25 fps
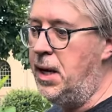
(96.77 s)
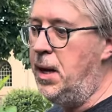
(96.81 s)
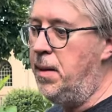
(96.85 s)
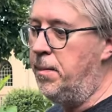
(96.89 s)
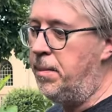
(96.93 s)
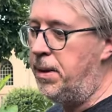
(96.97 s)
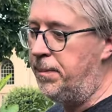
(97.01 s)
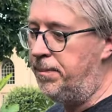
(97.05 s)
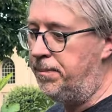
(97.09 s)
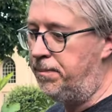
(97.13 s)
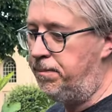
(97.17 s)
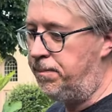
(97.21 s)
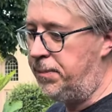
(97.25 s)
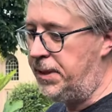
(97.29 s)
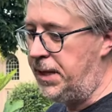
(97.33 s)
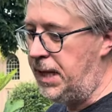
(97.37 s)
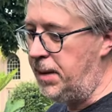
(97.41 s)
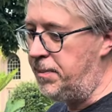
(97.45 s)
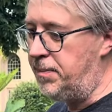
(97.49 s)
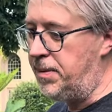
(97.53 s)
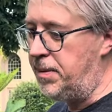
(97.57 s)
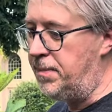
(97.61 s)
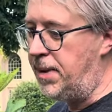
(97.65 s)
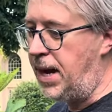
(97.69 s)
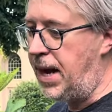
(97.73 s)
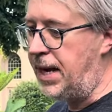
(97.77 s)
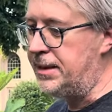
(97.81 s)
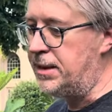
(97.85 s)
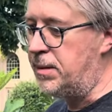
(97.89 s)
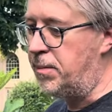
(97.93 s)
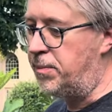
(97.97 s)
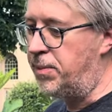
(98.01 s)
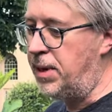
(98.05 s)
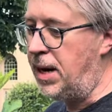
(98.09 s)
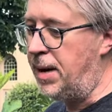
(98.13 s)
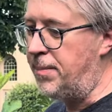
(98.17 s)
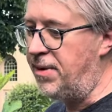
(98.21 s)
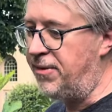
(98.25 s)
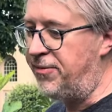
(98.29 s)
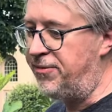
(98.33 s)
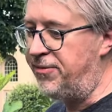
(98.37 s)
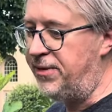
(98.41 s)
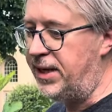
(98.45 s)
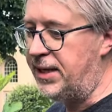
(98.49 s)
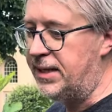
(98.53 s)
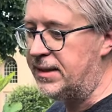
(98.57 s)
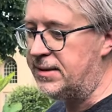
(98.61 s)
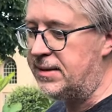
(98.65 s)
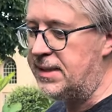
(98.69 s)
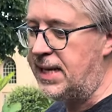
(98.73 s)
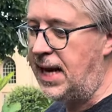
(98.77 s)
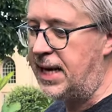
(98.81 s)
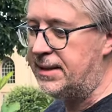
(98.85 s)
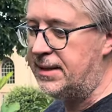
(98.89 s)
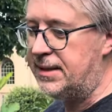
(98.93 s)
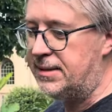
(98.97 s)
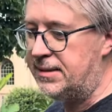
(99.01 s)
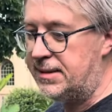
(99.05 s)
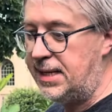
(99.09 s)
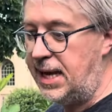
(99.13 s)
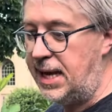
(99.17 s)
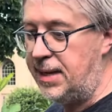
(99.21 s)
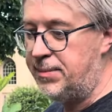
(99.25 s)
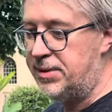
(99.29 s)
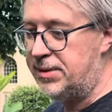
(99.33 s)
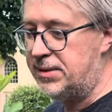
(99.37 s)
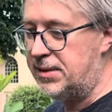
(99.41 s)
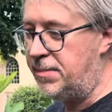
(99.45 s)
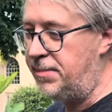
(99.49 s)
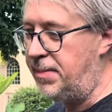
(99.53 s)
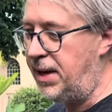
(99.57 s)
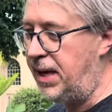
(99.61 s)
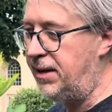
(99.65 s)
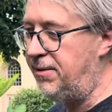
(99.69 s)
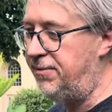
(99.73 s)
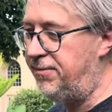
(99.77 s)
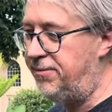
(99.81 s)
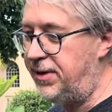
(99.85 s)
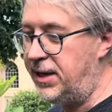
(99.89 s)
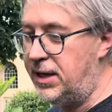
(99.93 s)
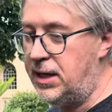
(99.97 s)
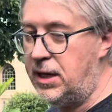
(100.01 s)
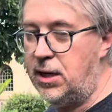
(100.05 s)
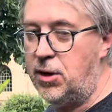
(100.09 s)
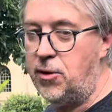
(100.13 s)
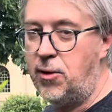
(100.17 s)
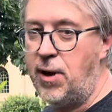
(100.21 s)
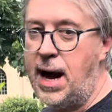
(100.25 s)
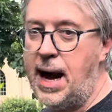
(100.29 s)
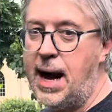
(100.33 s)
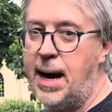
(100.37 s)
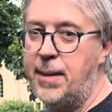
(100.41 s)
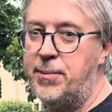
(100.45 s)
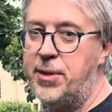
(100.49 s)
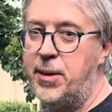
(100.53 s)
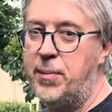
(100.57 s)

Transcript: But keep in mind, the Breba fig is not the same as a main fig crop.